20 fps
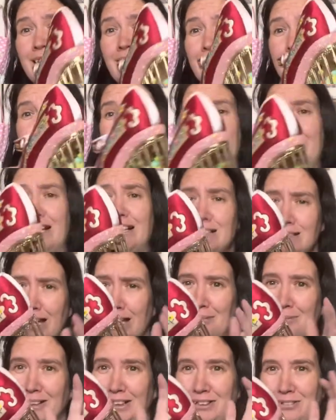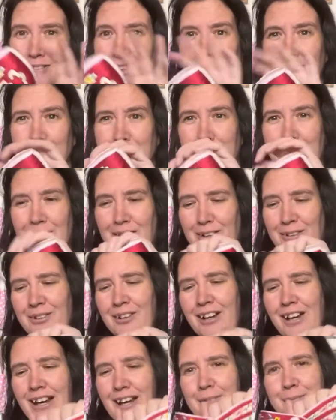Um, that's like my dream shoe.
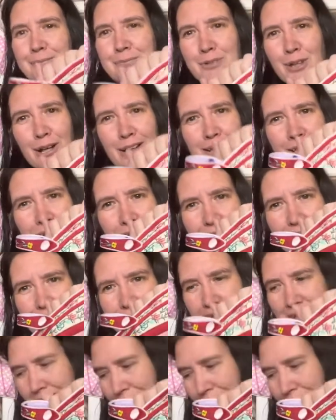I'm not sure it's going to